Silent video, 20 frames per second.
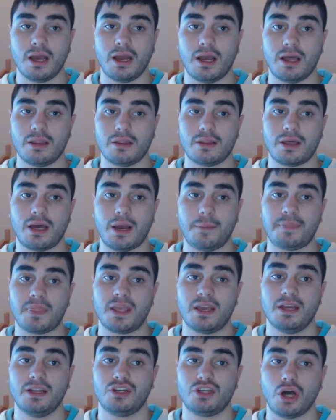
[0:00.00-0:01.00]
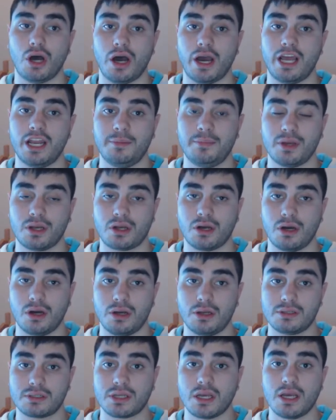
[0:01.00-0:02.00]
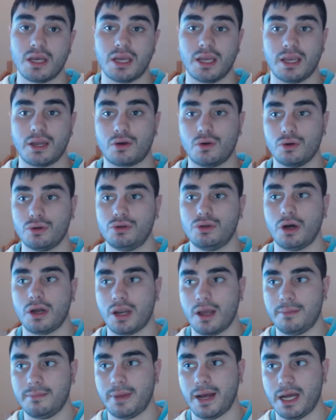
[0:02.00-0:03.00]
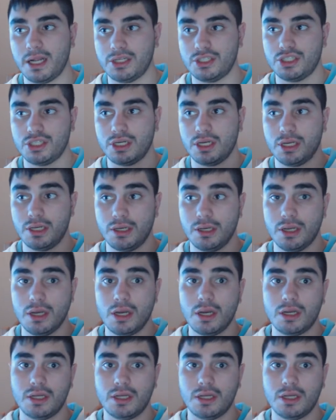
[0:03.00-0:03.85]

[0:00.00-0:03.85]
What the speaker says: and that he died because he could not imagine